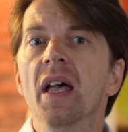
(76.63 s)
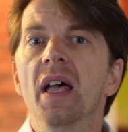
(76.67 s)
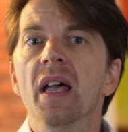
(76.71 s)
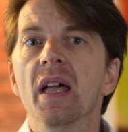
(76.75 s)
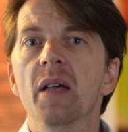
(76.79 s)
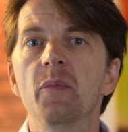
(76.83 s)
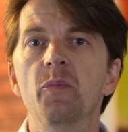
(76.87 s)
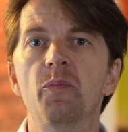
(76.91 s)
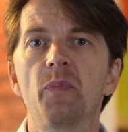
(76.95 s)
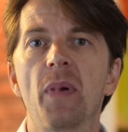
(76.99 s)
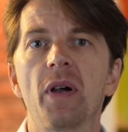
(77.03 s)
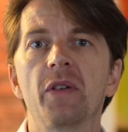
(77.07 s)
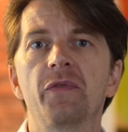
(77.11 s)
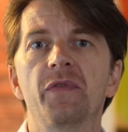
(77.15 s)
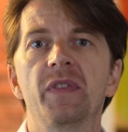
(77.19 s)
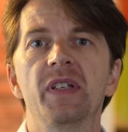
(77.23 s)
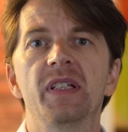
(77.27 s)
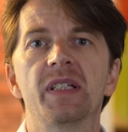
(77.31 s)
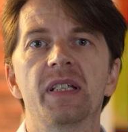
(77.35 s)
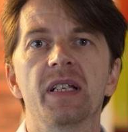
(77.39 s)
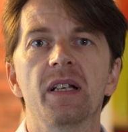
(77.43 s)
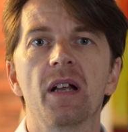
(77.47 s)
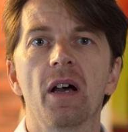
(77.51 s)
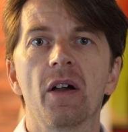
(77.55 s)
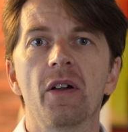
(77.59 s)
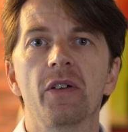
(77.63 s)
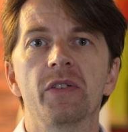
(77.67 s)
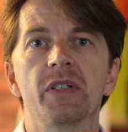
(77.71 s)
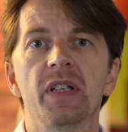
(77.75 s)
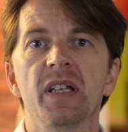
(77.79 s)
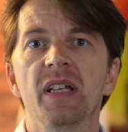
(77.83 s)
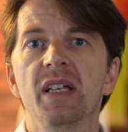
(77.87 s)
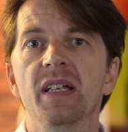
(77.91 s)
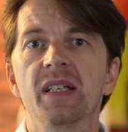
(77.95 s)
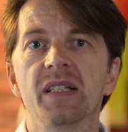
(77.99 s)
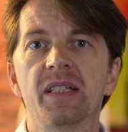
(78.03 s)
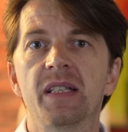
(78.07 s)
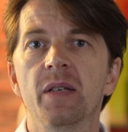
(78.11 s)
In both these scenarios,
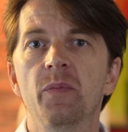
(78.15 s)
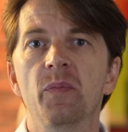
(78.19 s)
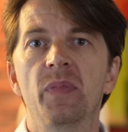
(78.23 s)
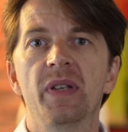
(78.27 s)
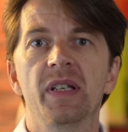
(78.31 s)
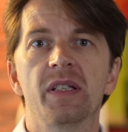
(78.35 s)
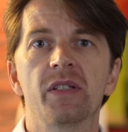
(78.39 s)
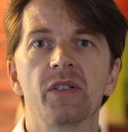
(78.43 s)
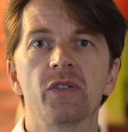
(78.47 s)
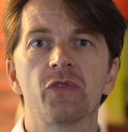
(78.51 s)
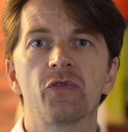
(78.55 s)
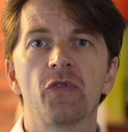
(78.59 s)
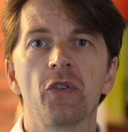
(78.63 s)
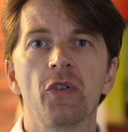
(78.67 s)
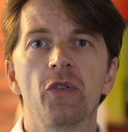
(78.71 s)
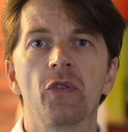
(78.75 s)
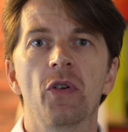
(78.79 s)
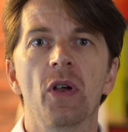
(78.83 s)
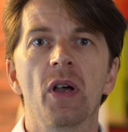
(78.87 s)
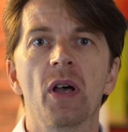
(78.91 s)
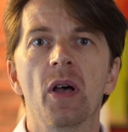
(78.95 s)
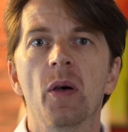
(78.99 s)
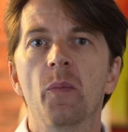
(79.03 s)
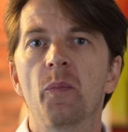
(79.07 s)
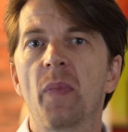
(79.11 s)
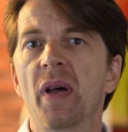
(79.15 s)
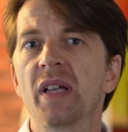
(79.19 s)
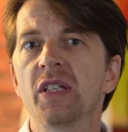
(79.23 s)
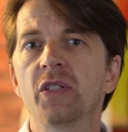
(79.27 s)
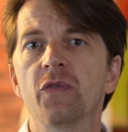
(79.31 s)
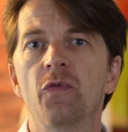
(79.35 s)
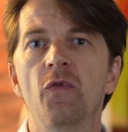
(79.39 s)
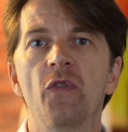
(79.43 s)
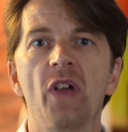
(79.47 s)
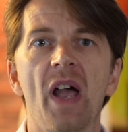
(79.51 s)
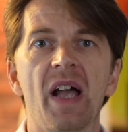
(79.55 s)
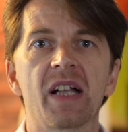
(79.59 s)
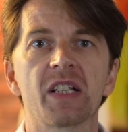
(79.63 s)
it simply isn't true. Bass
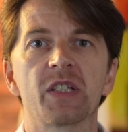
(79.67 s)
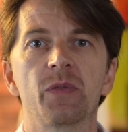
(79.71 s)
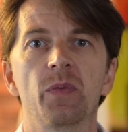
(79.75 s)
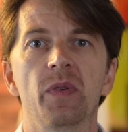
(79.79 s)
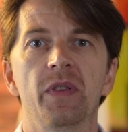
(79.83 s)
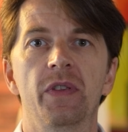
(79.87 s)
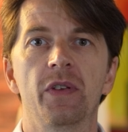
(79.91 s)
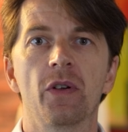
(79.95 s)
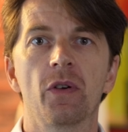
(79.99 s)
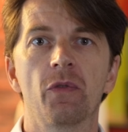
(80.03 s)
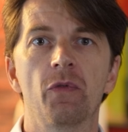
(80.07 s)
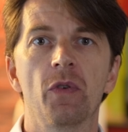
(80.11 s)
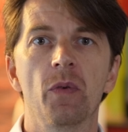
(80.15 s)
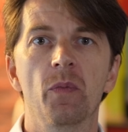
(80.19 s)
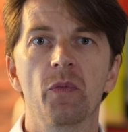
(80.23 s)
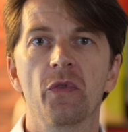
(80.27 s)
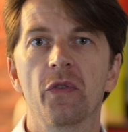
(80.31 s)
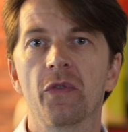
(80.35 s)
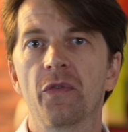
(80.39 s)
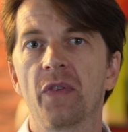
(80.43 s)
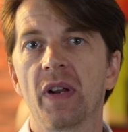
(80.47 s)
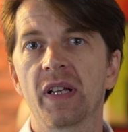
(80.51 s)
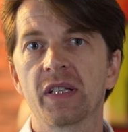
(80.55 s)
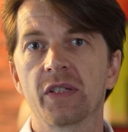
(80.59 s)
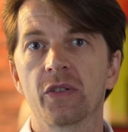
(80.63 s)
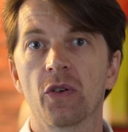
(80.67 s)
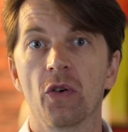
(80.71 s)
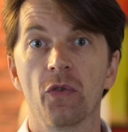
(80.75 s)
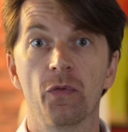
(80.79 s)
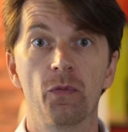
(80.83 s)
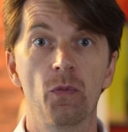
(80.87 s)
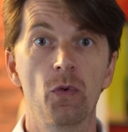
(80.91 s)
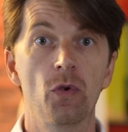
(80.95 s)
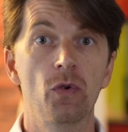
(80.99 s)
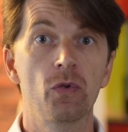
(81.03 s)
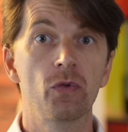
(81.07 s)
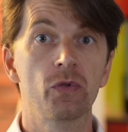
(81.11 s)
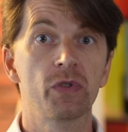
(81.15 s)
reacts with your room, reflecting off
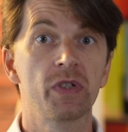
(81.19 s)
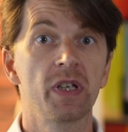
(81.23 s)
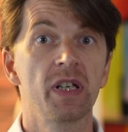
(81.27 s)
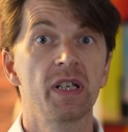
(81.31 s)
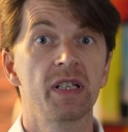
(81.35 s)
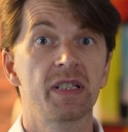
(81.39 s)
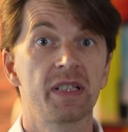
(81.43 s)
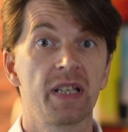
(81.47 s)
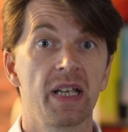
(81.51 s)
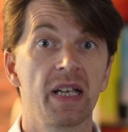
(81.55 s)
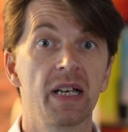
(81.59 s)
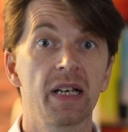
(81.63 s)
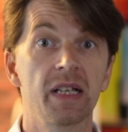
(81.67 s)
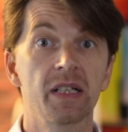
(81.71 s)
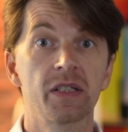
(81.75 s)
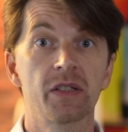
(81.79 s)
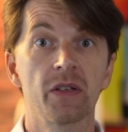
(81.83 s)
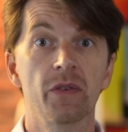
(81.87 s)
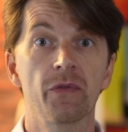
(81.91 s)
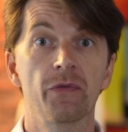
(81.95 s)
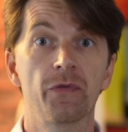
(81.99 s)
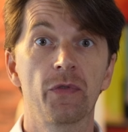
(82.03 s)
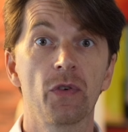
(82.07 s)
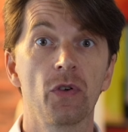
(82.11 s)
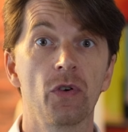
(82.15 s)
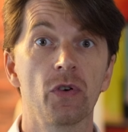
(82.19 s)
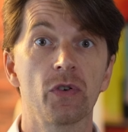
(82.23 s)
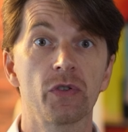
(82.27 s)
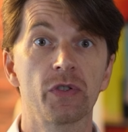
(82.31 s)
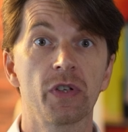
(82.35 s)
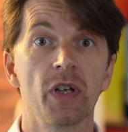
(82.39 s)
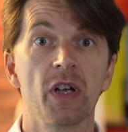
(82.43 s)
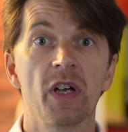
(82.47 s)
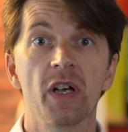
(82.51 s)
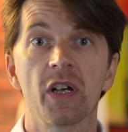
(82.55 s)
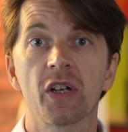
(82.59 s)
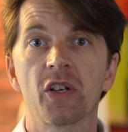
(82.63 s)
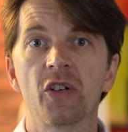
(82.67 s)
walls, ceilings and floors.
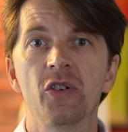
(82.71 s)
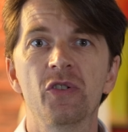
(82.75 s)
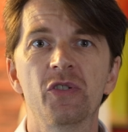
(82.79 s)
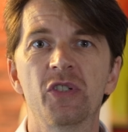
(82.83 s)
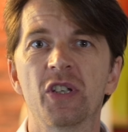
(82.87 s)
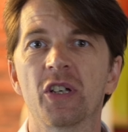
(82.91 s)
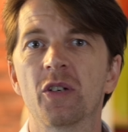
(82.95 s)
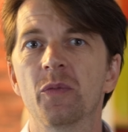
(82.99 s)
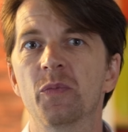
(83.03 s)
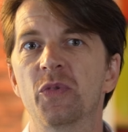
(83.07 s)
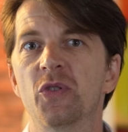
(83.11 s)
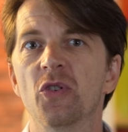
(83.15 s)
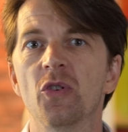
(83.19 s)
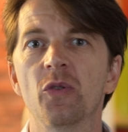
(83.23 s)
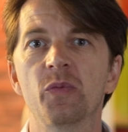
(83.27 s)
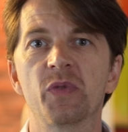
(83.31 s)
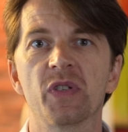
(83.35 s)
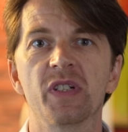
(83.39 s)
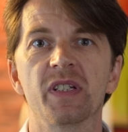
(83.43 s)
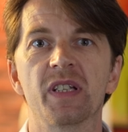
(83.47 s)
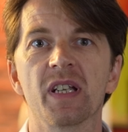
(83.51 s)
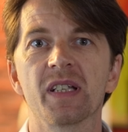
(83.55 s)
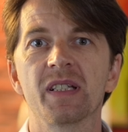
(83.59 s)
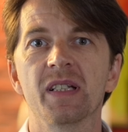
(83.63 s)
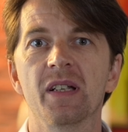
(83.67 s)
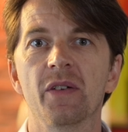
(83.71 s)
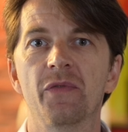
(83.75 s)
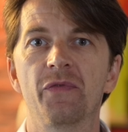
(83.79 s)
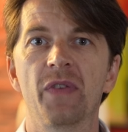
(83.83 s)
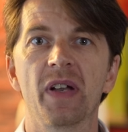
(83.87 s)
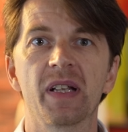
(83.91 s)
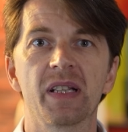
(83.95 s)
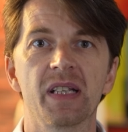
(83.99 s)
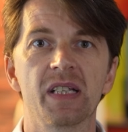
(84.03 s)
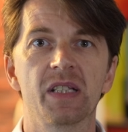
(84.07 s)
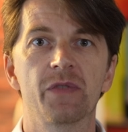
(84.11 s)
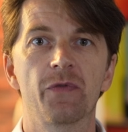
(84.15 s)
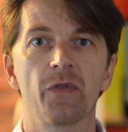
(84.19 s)
Acoustic absorption doesn't
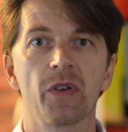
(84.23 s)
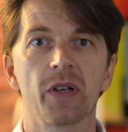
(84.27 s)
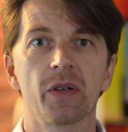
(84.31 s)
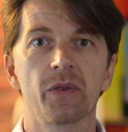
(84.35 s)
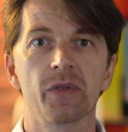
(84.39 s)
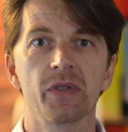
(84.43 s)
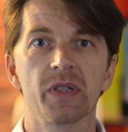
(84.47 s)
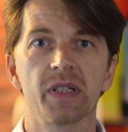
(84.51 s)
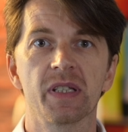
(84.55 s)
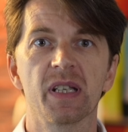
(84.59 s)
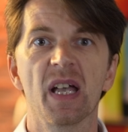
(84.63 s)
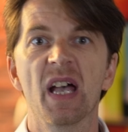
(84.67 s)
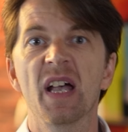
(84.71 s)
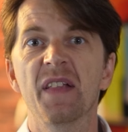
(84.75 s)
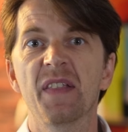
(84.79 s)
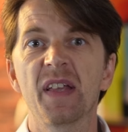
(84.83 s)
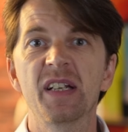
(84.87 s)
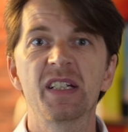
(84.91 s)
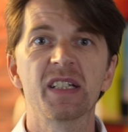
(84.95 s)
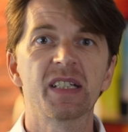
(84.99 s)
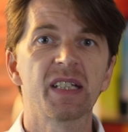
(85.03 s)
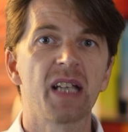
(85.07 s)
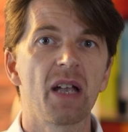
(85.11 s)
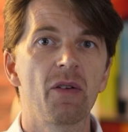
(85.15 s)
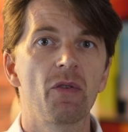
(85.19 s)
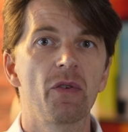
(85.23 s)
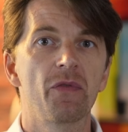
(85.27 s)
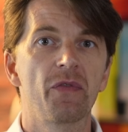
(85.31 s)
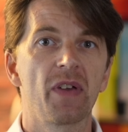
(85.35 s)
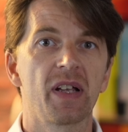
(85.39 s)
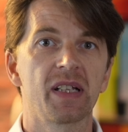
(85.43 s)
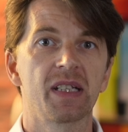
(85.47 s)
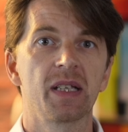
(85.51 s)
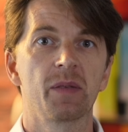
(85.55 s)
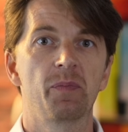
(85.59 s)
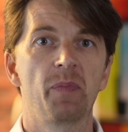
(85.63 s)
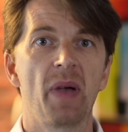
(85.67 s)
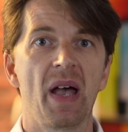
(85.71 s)
affect these frequencies, they just get
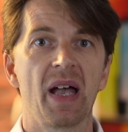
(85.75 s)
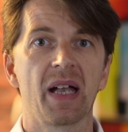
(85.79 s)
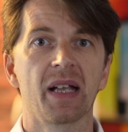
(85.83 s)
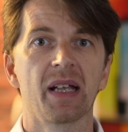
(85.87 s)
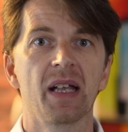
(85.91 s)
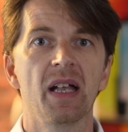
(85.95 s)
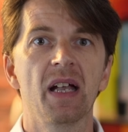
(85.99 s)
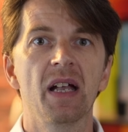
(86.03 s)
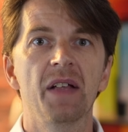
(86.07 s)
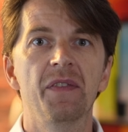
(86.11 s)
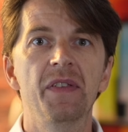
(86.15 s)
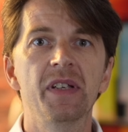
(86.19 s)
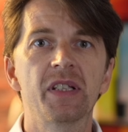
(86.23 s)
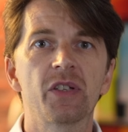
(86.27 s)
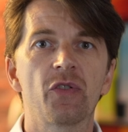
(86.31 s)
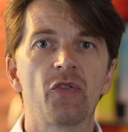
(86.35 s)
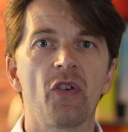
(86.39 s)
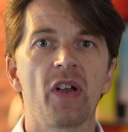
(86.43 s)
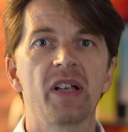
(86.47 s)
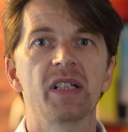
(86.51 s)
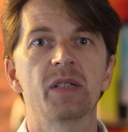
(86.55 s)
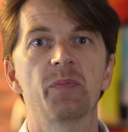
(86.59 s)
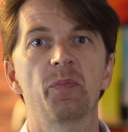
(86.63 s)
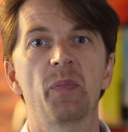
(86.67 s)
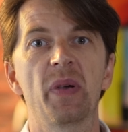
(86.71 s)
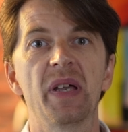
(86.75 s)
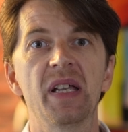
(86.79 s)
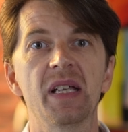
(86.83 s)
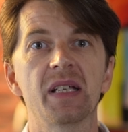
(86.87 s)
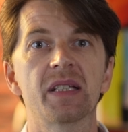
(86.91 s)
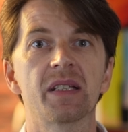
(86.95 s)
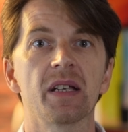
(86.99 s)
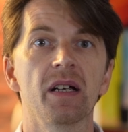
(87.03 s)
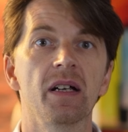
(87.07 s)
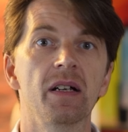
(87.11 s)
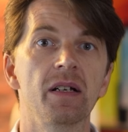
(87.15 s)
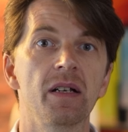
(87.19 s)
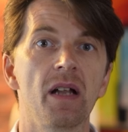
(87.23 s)
reflected back. This creates
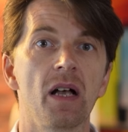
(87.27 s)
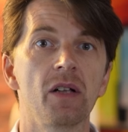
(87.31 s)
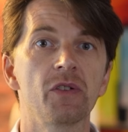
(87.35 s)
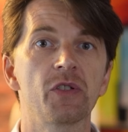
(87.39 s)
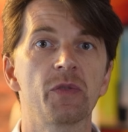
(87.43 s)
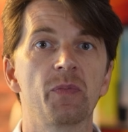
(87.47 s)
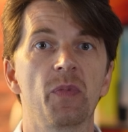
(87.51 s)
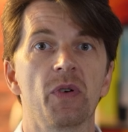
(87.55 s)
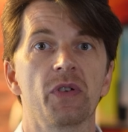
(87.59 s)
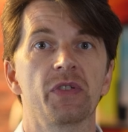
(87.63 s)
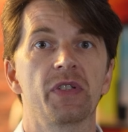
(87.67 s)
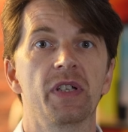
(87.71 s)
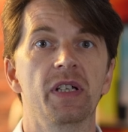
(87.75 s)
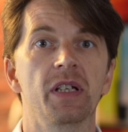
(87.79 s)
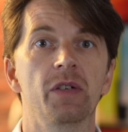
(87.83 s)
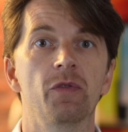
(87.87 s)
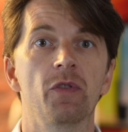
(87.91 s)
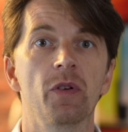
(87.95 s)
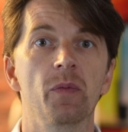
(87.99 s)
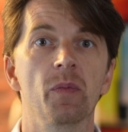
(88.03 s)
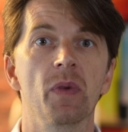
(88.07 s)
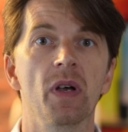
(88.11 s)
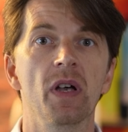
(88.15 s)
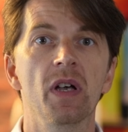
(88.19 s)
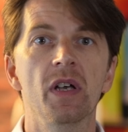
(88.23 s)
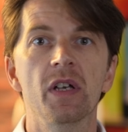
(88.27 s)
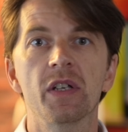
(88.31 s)
peaks and null spots in your room.